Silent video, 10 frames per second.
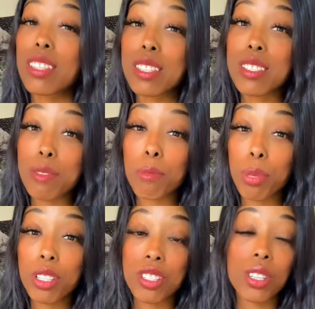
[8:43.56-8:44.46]
is
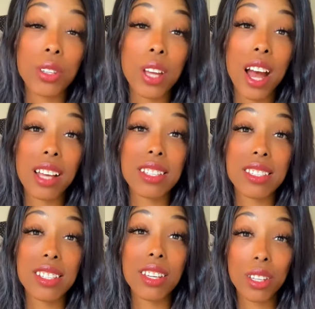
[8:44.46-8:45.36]
pushing you to
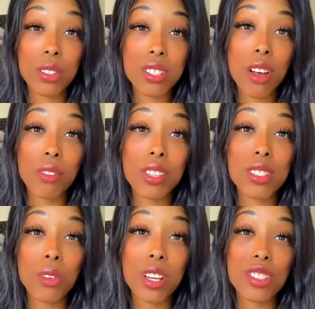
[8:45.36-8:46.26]
ask yourself
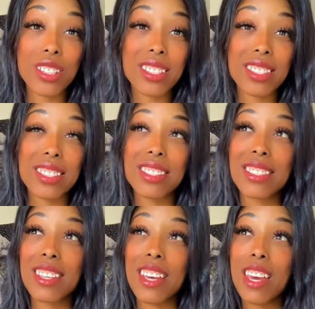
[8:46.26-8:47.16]
these questions.
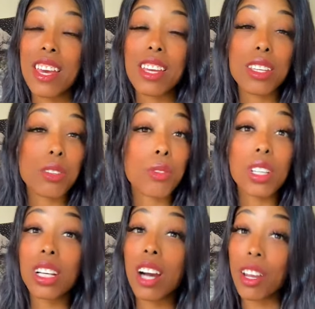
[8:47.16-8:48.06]
You've
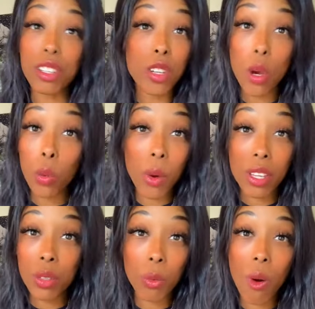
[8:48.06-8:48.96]
got to know
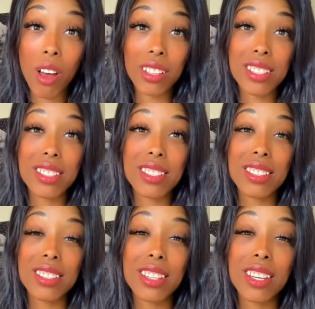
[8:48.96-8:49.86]
what you want.
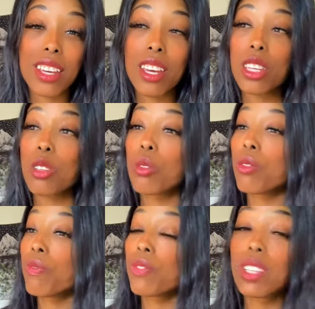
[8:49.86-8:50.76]

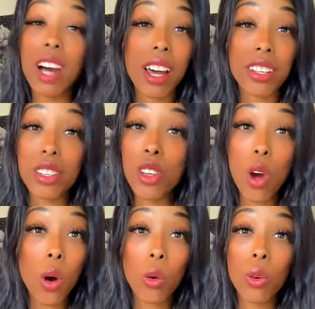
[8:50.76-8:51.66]
You've got to
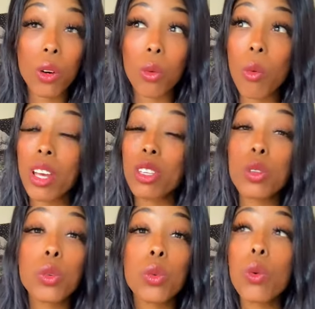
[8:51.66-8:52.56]
know what
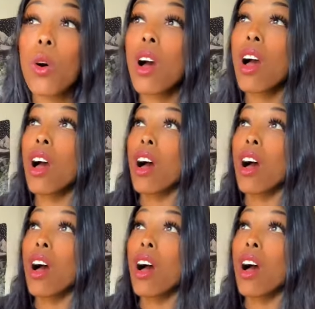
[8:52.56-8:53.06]
you